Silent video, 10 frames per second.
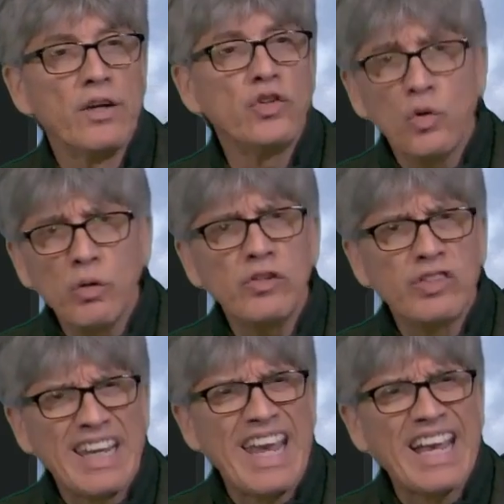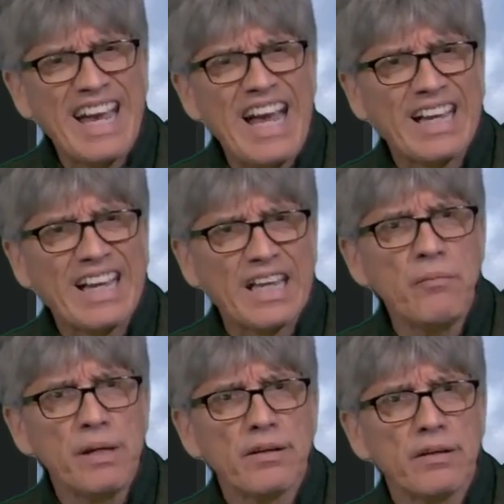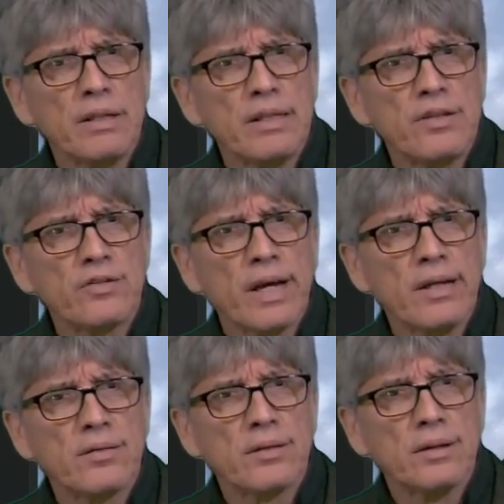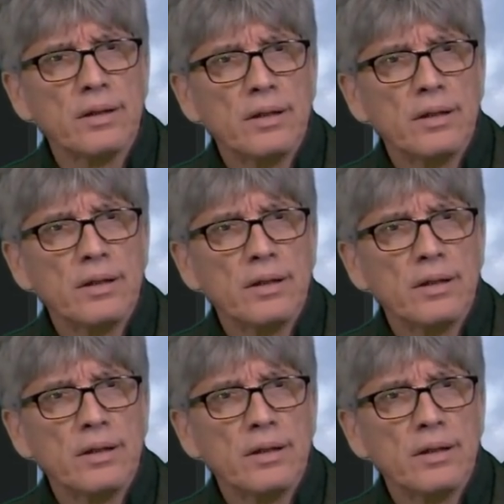And you will select academic in this case.